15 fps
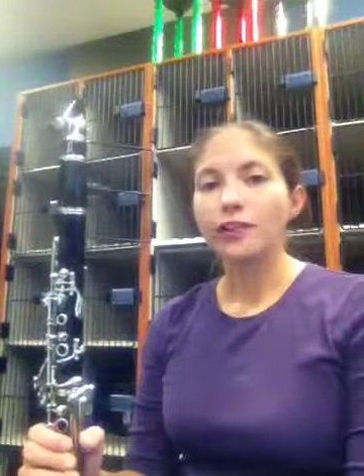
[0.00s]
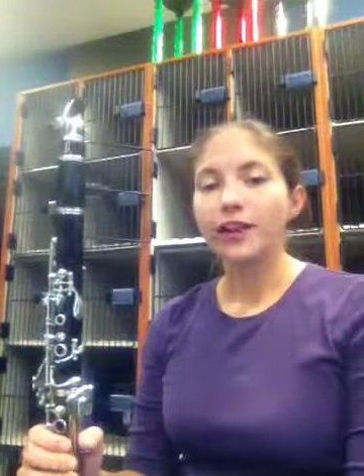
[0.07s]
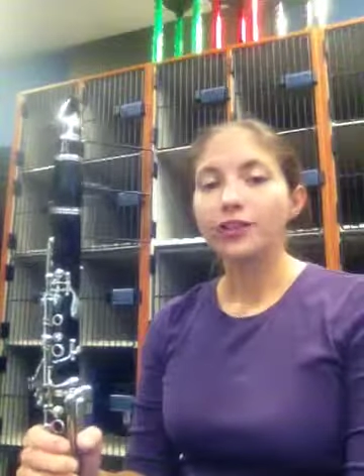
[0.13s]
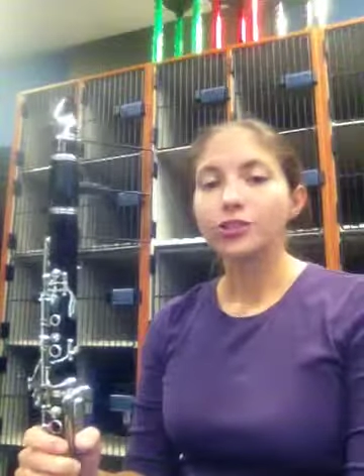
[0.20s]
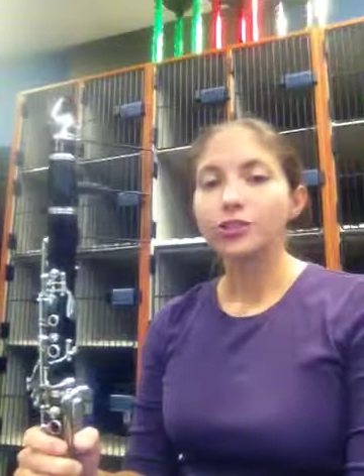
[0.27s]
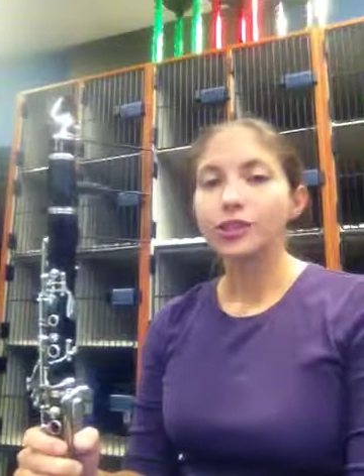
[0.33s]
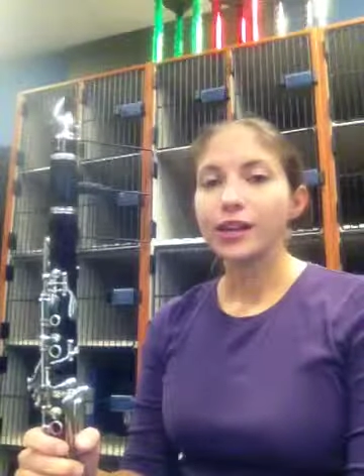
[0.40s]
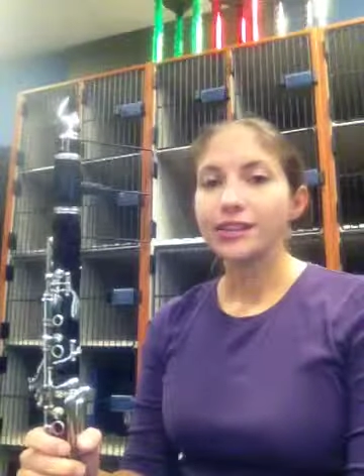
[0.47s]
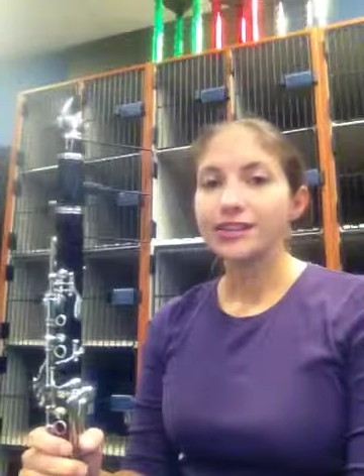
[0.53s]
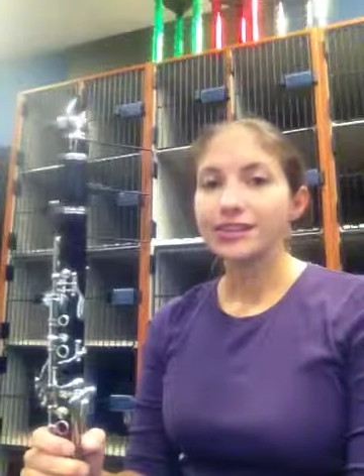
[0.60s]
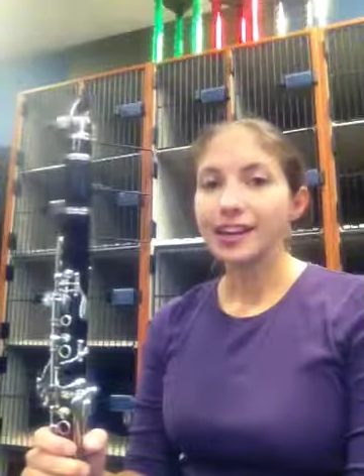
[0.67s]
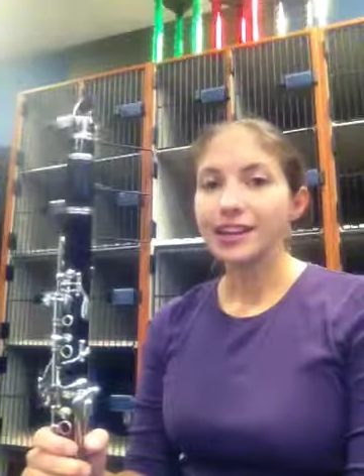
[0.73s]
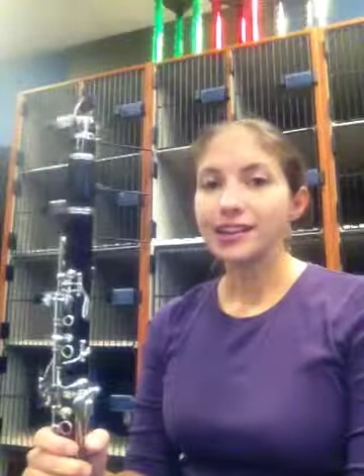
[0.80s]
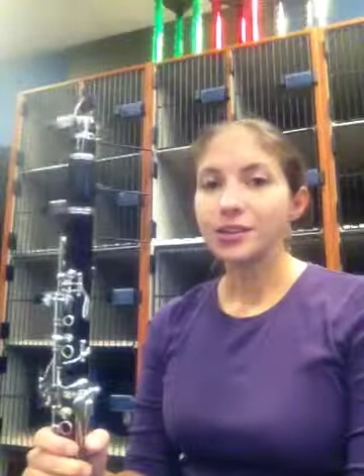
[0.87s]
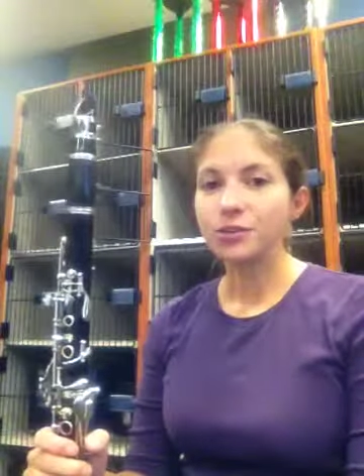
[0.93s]
exercise
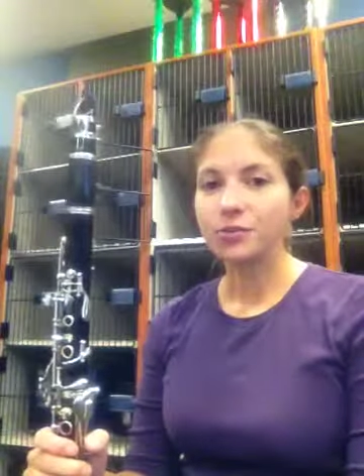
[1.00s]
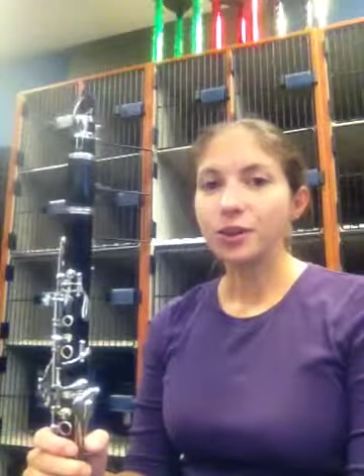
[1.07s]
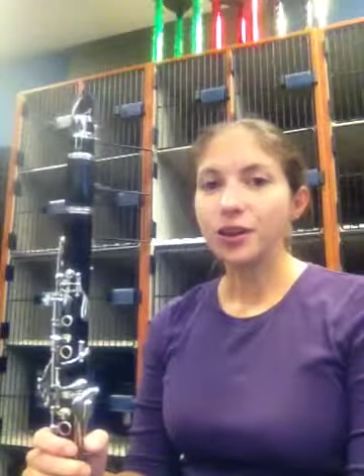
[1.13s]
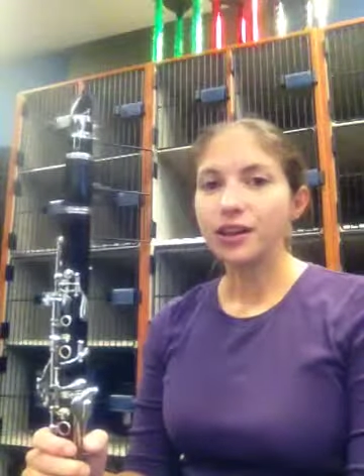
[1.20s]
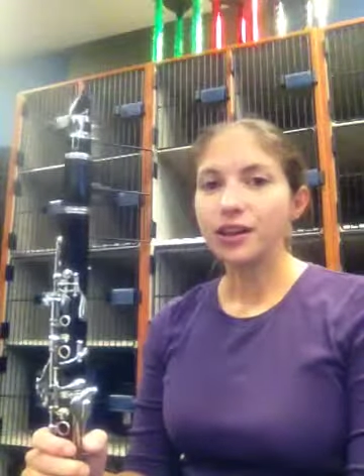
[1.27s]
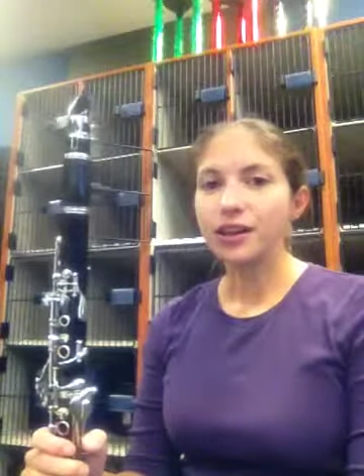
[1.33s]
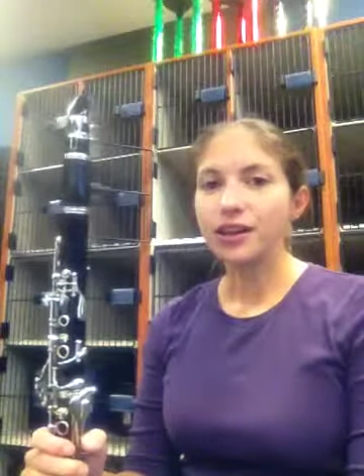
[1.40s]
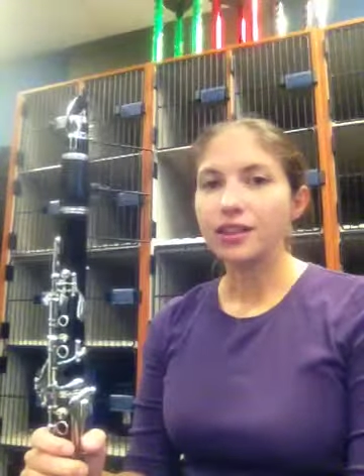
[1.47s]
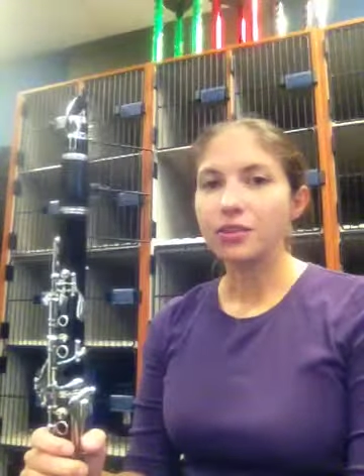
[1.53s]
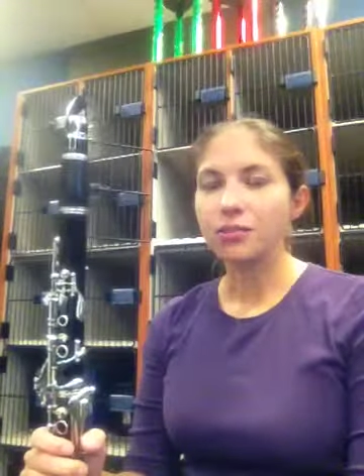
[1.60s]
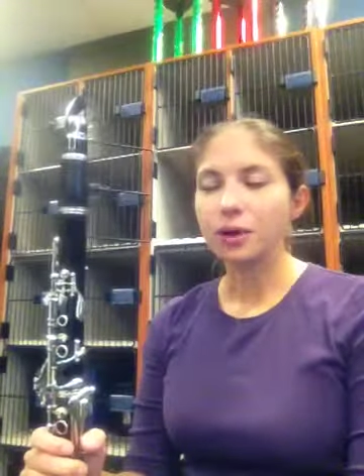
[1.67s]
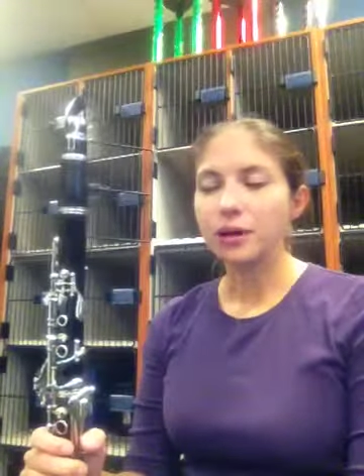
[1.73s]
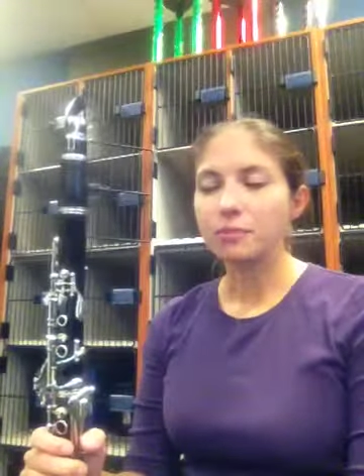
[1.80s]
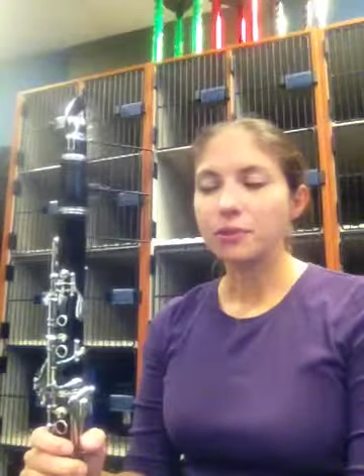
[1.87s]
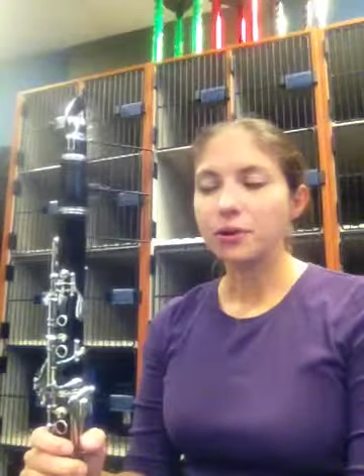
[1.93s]
91 in the
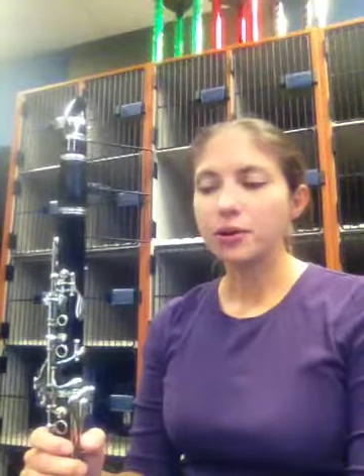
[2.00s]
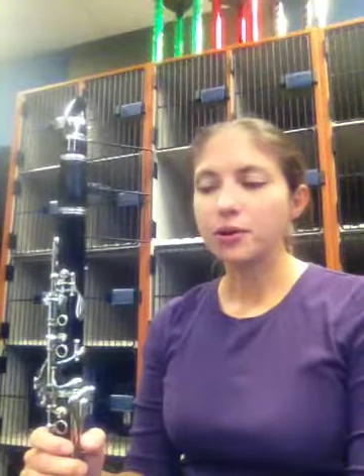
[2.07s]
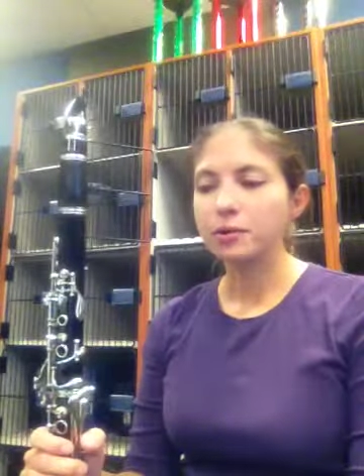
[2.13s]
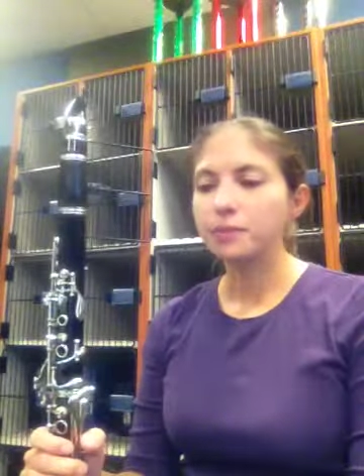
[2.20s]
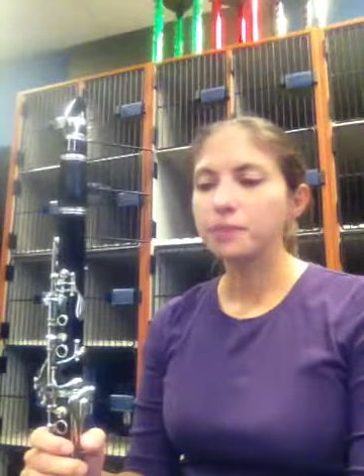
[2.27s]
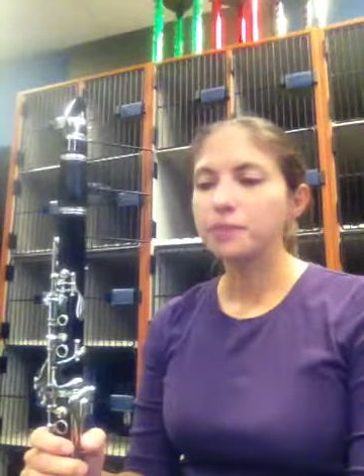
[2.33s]
Red Book.